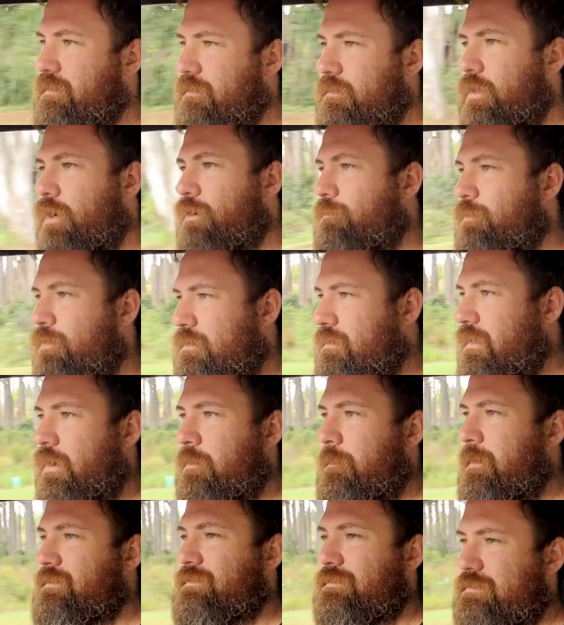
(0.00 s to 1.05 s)
little logbook that
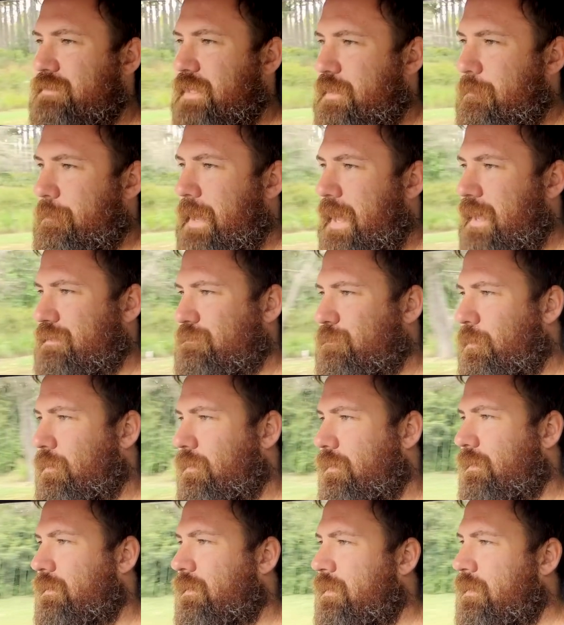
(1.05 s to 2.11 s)
almost looks like a
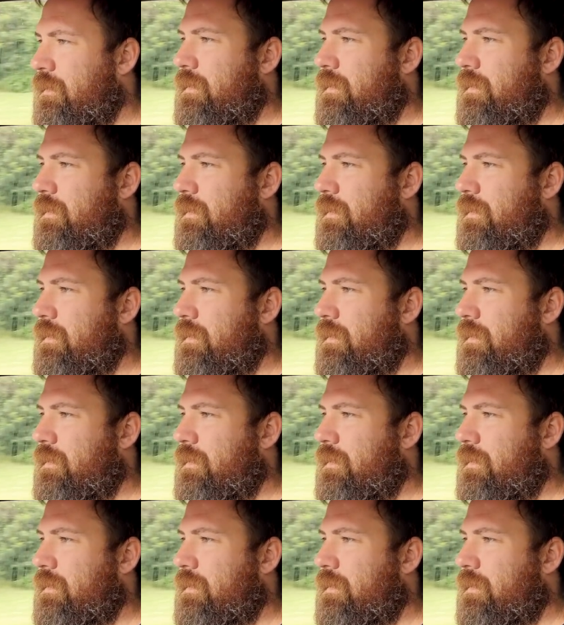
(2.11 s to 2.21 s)
passport.